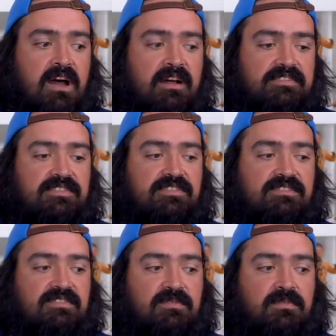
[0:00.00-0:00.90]
oxygen
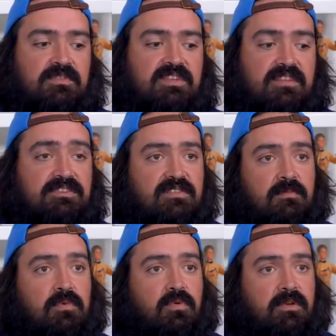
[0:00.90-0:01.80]
to the roots at a
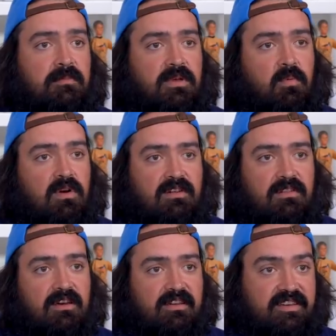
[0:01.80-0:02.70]
certain point by water
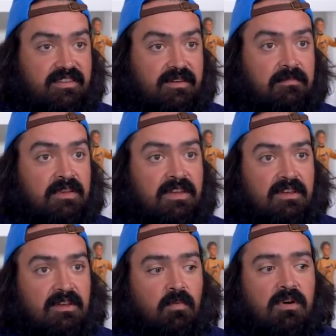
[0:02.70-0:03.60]
logging them.
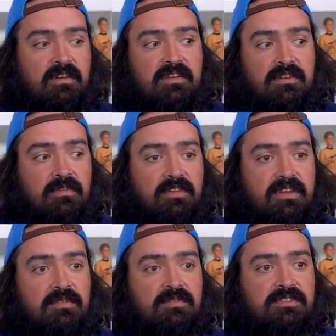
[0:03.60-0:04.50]
Water can
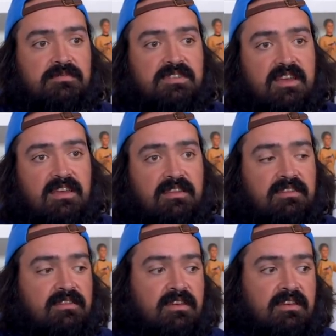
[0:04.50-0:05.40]
only
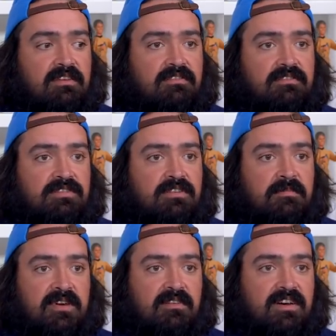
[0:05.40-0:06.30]
sustain a
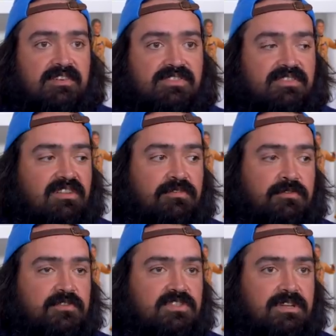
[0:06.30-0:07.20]
certain amount of oxygen level
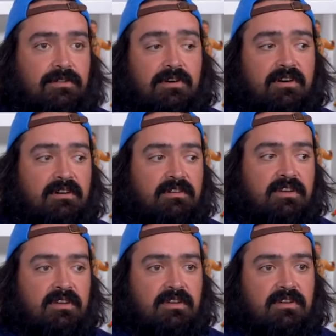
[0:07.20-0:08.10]
for so long,
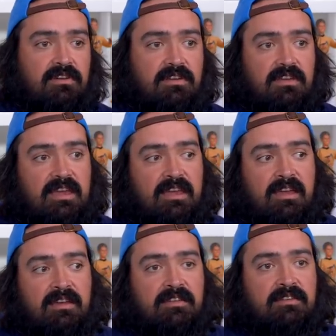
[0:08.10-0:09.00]

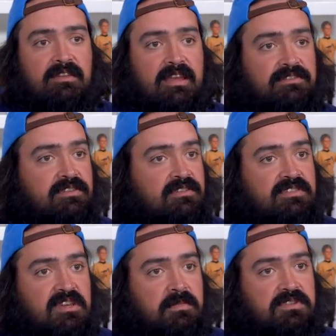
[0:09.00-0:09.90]
and at certain
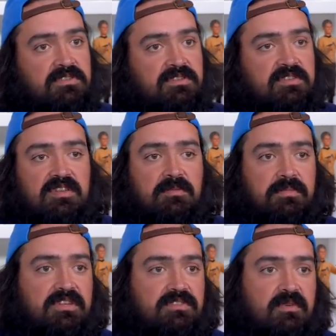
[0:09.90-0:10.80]
temperatures, it
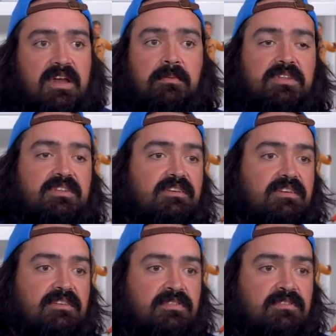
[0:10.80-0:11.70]
depletes rapidly.
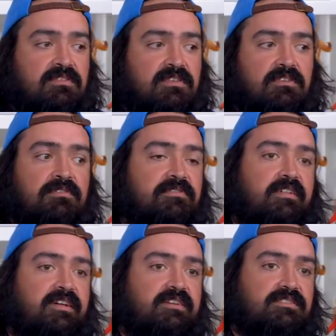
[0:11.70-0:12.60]
Even it'll
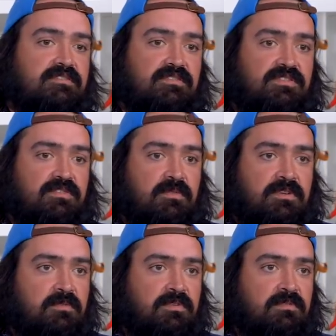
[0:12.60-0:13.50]
fall out of solution
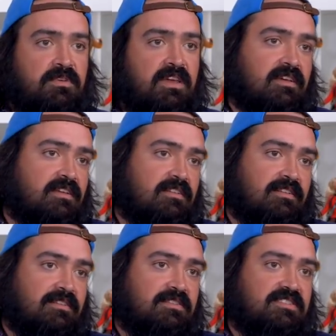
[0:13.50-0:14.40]
when we're
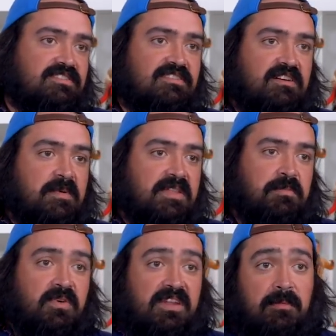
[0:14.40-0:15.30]
let's just talk about the
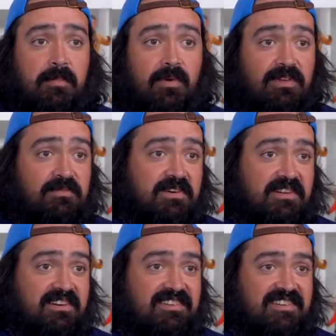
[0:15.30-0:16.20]
boiling point of
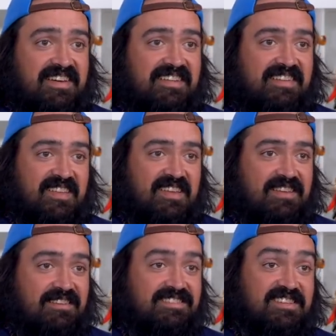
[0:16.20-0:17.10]
water, right? At,
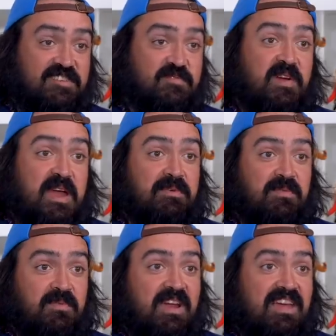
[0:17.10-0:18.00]
at such a rapid
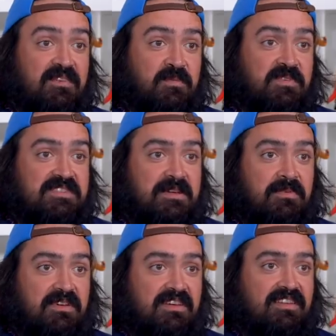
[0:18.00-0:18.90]
rate, we're
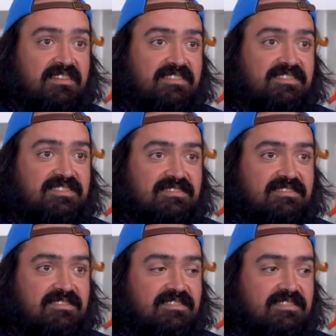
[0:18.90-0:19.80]
separating this,
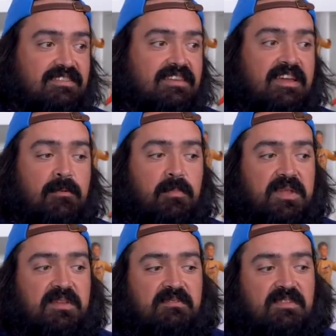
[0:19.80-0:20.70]

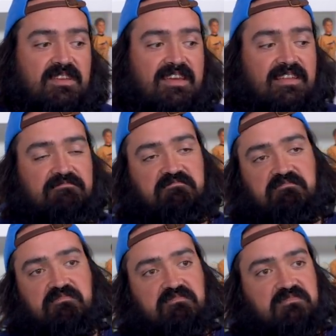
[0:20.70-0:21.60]
but at
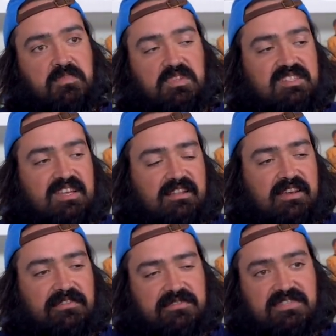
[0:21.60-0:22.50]
let's say a
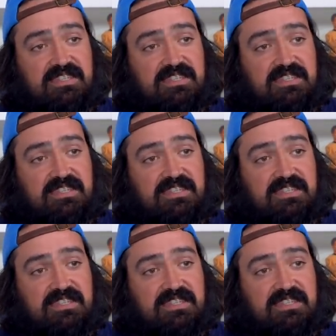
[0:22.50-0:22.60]
level of